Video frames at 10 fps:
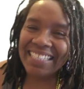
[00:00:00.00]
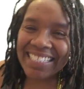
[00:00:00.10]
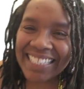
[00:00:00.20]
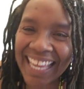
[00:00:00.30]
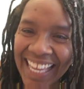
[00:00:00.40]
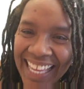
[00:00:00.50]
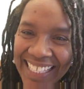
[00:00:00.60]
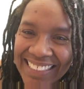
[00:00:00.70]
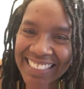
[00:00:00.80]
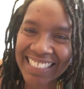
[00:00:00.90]

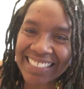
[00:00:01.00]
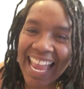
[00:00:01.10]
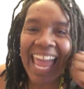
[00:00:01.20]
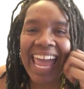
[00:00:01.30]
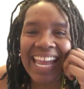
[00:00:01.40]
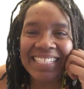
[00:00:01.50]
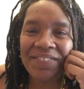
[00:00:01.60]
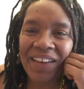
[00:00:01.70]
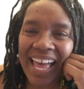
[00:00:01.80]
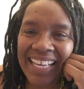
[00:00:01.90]
Yes, yes. Hey,
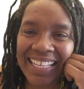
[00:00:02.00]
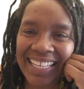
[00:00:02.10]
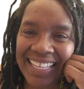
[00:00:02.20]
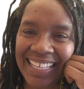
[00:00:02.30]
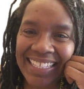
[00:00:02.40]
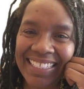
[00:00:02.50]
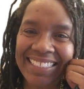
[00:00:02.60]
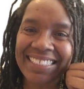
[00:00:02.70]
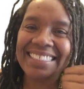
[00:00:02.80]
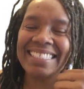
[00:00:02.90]
Divine
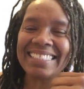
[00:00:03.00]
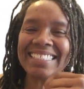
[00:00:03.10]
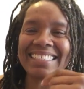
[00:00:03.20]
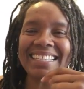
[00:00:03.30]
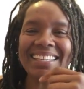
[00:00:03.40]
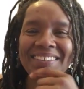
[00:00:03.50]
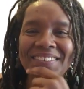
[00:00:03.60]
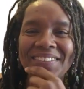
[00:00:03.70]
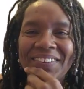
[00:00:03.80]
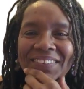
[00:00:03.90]
Keys. Good to see
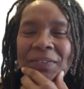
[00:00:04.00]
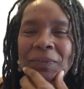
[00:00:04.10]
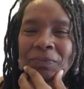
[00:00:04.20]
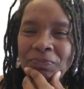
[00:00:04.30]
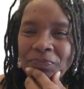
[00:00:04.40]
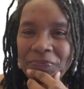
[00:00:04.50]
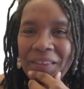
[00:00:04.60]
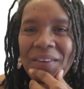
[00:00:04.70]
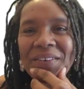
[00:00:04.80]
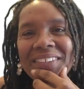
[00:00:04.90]
you.
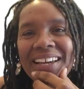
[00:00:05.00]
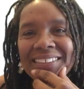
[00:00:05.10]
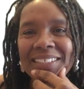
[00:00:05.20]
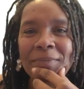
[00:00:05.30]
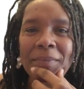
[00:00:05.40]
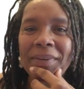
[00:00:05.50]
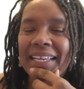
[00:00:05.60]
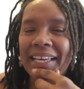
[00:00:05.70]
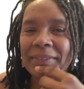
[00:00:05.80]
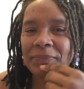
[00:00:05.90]
Oh, y'all just make my
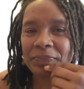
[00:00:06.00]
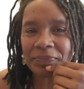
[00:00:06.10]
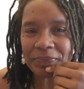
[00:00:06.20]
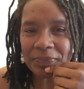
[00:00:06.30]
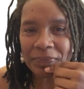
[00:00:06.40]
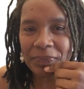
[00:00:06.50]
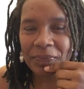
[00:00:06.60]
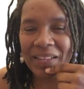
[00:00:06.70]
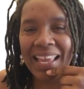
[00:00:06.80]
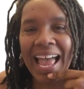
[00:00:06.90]
day.
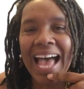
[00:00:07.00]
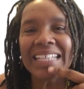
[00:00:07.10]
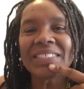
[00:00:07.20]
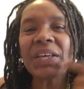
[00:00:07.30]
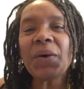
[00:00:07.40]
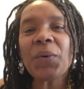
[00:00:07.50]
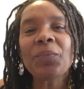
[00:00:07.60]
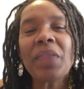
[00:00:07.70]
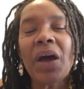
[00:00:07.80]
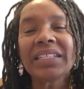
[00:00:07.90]

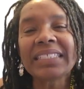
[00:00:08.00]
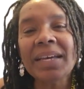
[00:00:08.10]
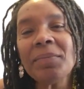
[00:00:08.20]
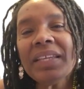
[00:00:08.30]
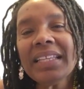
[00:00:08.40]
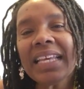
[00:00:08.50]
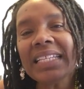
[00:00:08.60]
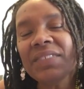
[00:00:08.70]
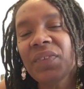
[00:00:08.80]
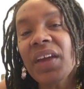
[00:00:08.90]
So something that
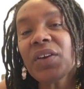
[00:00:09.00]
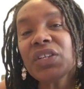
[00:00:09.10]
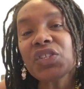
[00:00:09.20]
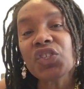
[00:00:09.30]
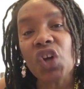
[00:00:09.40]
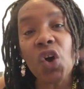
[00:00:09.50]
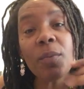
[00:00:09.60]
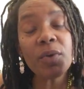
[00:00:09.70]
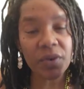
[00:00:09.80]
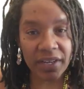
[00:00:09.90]
is very
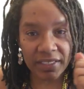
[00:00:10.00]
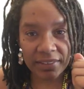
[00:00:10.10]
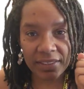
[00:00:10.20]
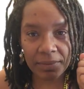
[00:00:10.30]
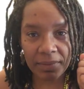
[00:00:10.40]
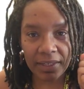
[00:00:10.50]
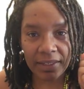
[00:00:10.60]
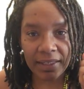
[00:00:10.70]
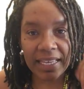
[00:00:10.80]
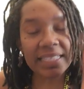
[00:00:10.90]
sobering to
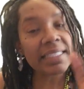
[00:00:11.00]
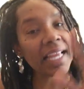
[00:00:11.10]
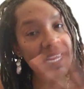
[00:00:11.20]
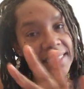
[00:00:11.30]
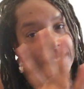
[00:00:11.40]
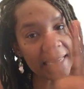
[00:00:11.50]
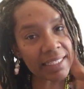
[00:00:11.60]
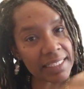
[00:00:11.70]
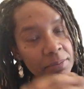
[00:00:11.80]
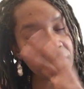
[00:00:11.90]
me is, like I said,
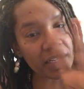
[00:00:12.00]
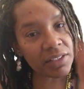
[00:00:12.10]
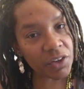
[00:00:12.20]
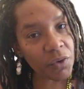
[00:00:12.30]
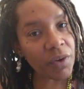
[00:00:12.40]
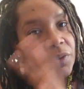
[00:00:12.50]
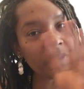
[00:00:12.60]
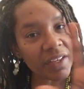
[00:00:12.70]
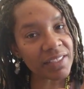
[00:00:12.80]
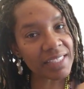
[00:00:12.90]
these planets are going through
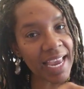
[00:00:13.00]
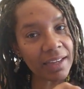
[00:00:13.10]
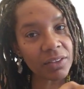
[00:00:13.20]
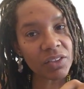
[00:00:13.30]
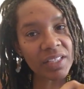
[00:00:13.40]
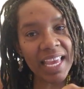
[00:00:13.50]
their cycles.